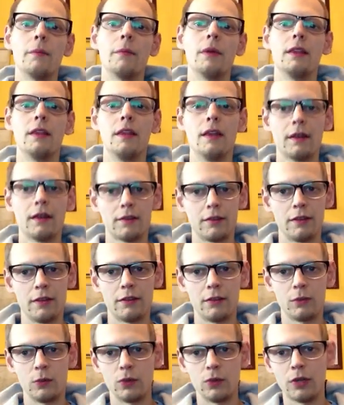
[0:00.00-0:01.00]
In the next
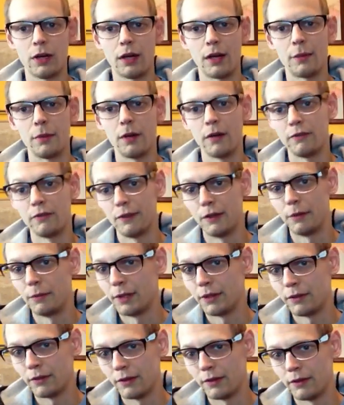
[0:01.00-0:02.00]
lesson, we'll talk about
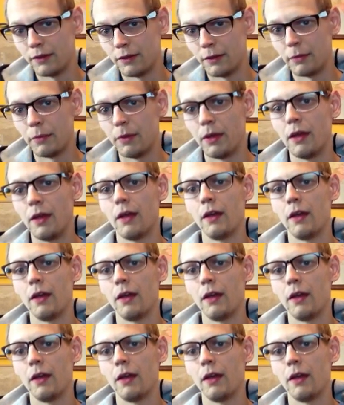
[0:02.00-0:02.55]
fundamentalism,